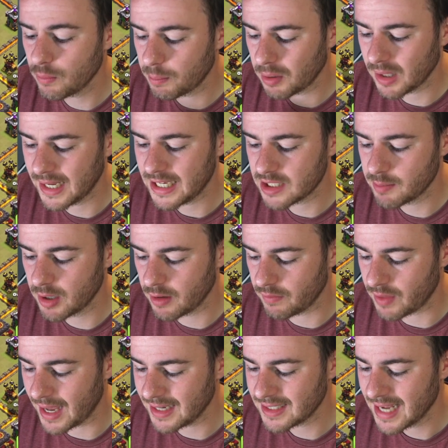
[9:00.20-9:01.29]
placement of
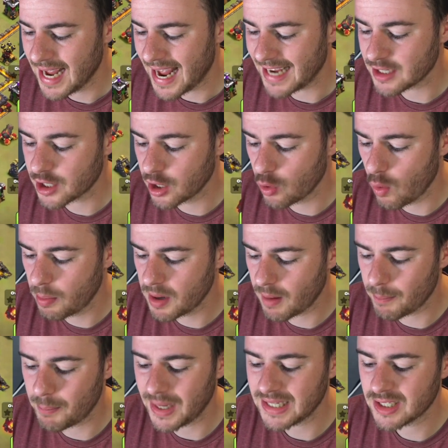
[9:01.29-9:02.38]
this, it's going to open
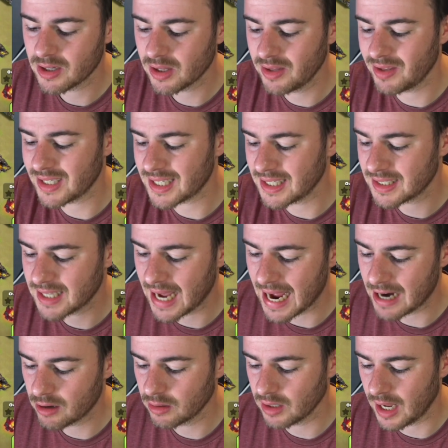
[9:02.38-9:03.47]
up basically this
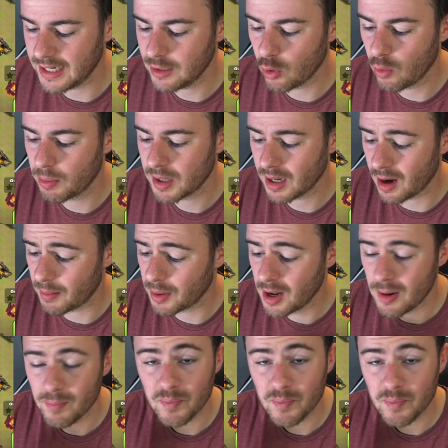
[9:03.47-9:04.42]
entire line, opening up